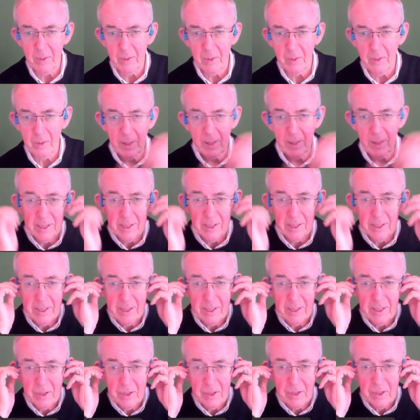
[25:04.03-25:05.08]
they just go
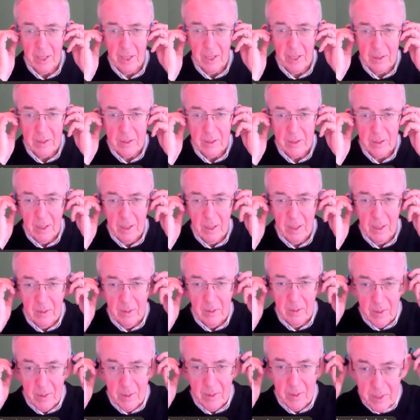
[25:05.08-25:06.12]
over your ears and you
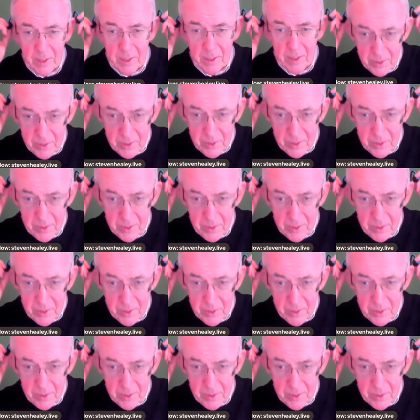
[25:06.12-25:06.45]
can just